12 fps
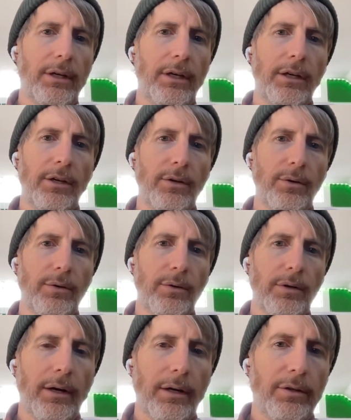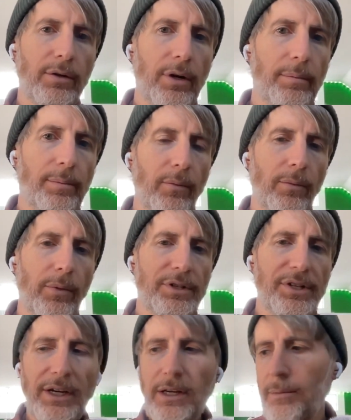EU, in Europe?
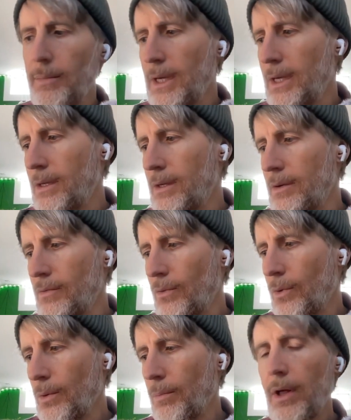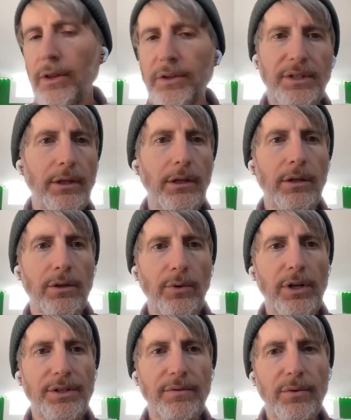What's that going to mean for policy in the
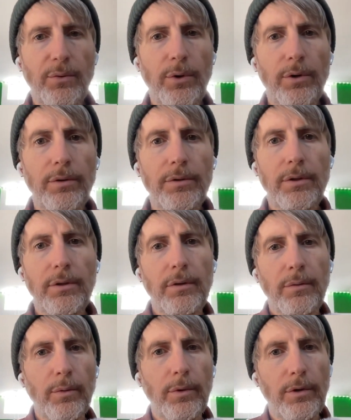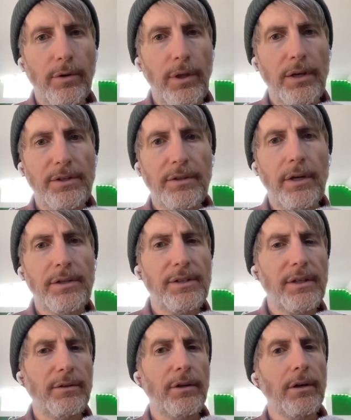rest of the world? What are your thoughts on that, Xander?